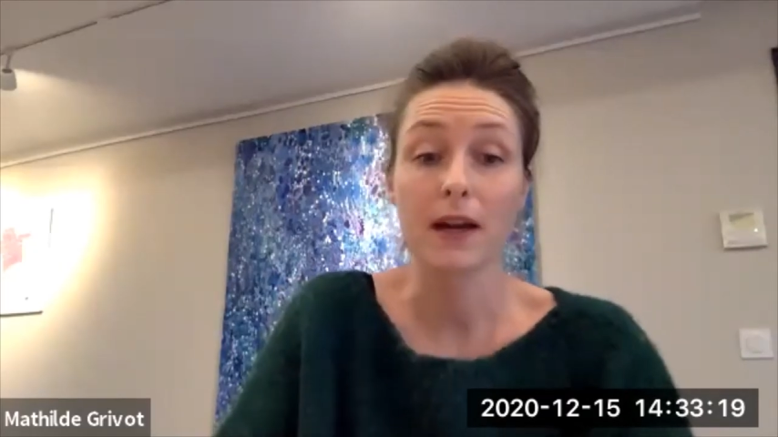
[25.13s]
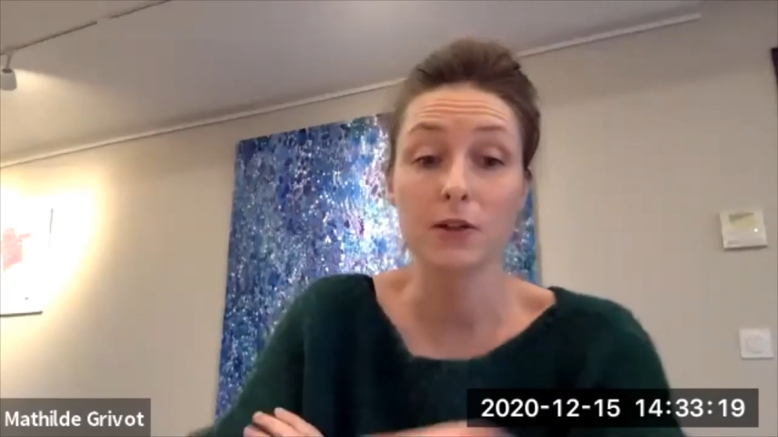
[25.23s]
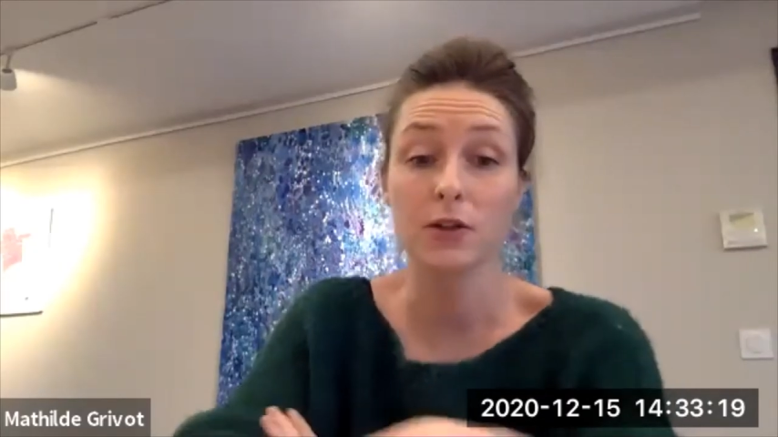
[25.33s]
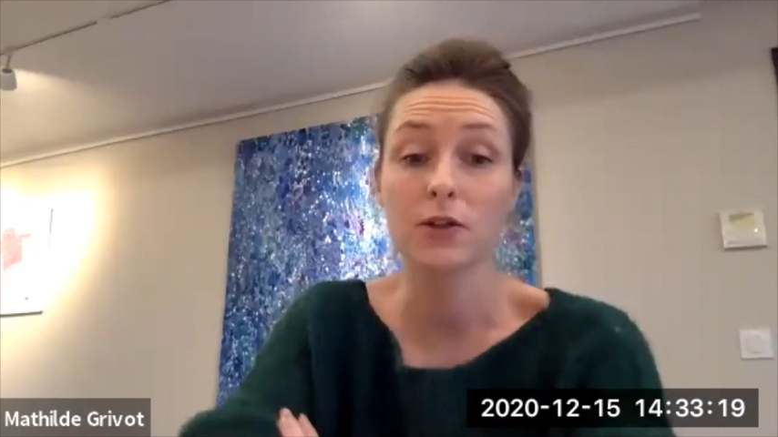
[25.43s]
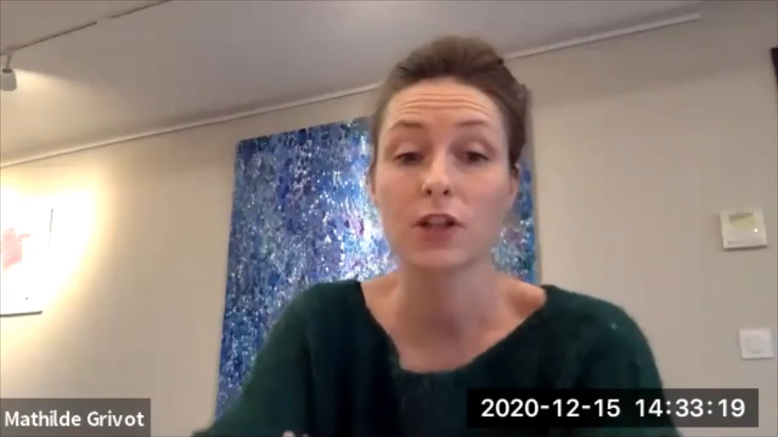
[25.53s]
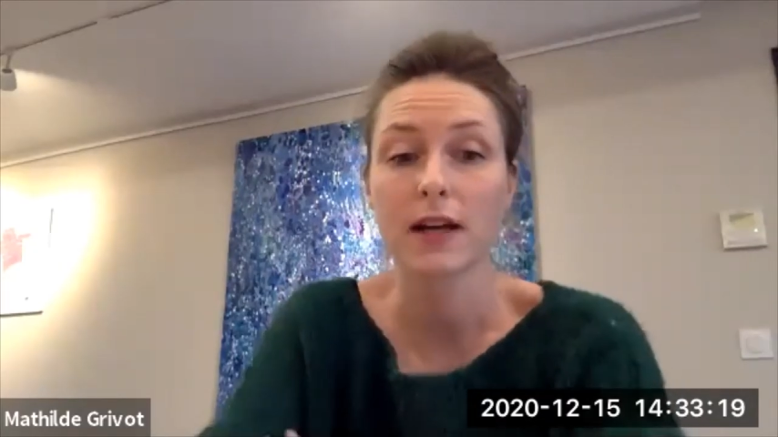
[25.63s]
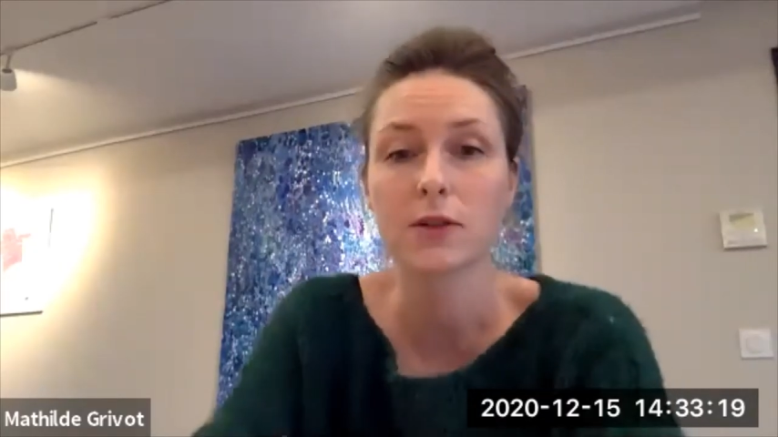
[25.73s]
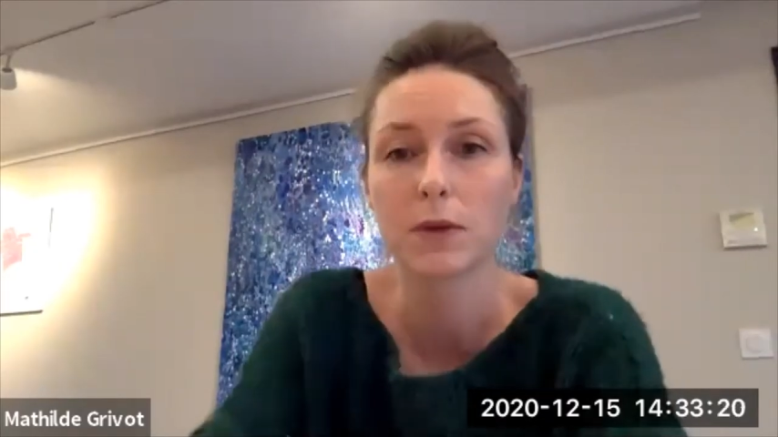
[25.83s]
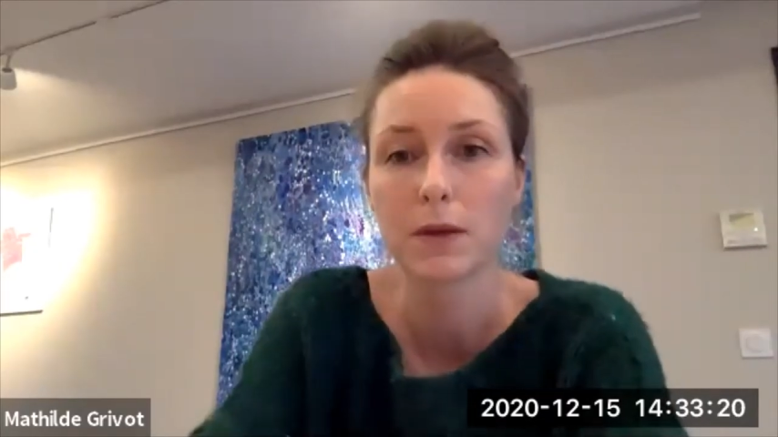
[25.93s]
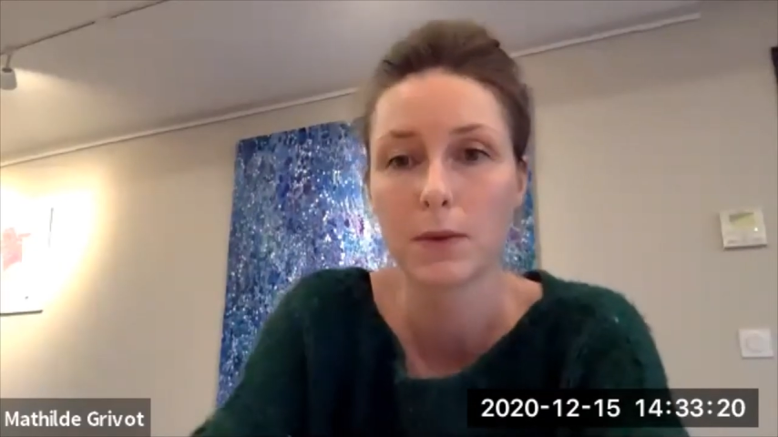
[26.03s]
you know, Giles,
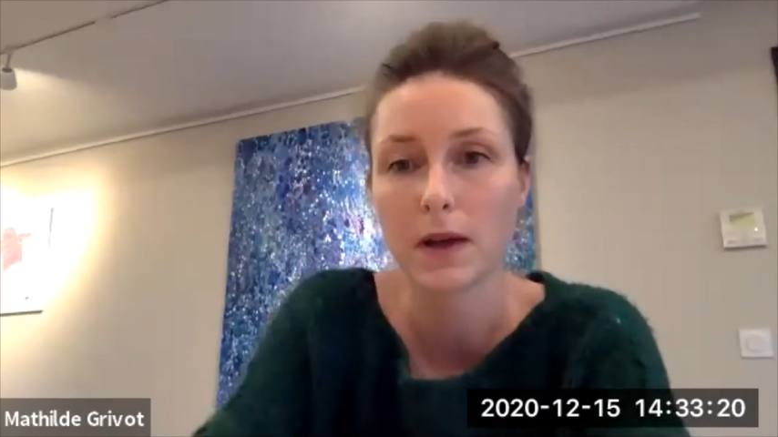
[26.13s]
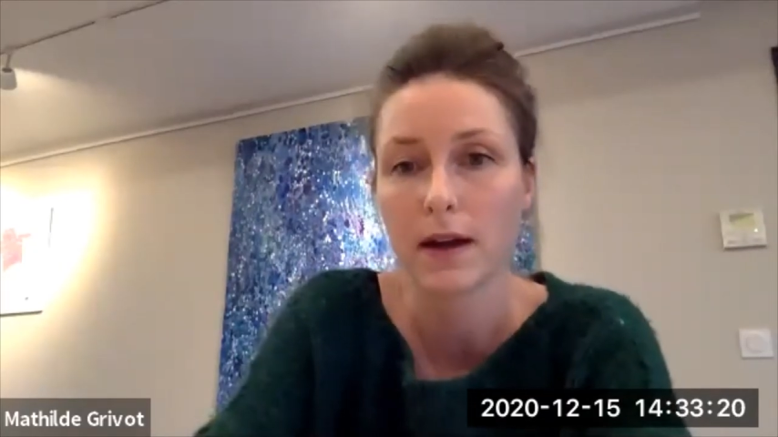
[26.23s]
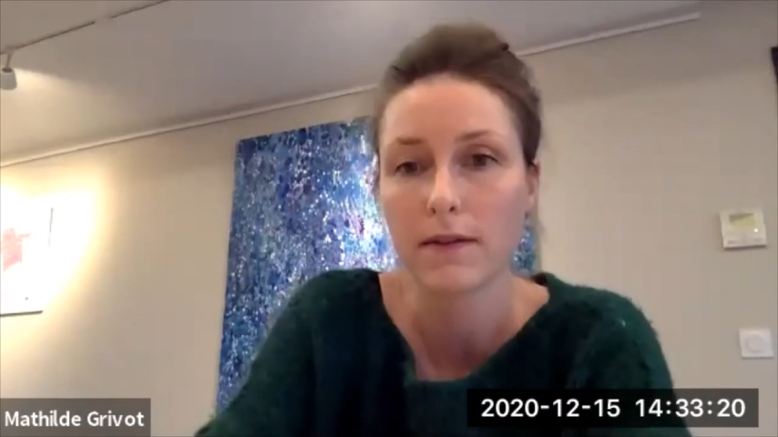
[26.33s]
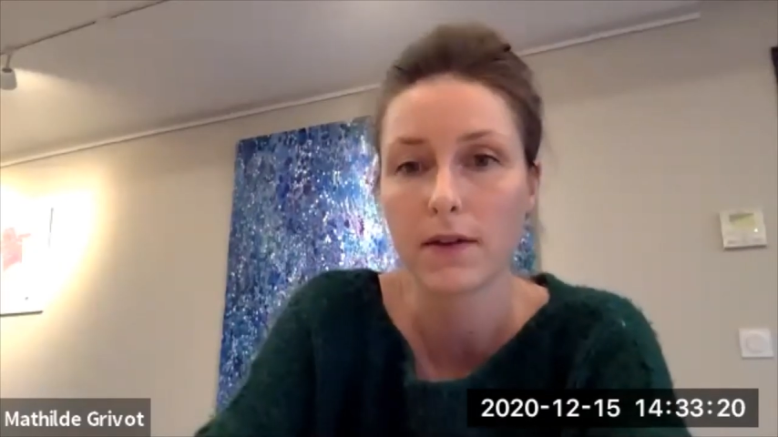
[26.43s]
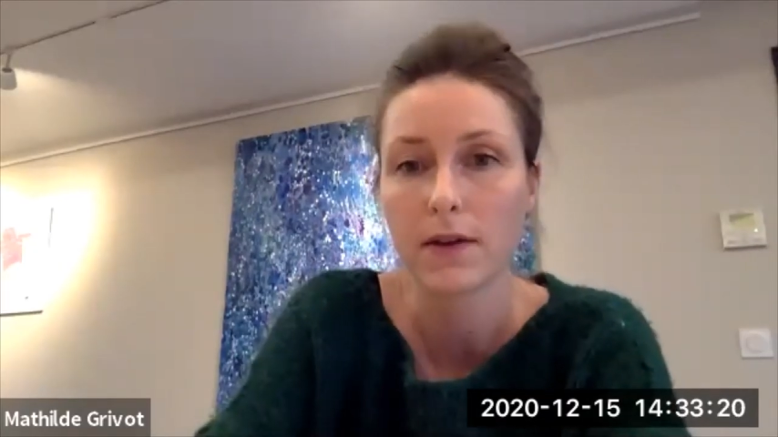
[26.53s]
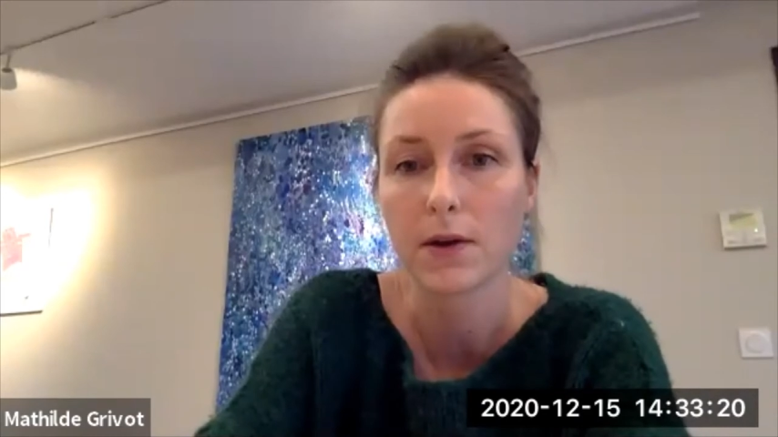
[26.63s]
we have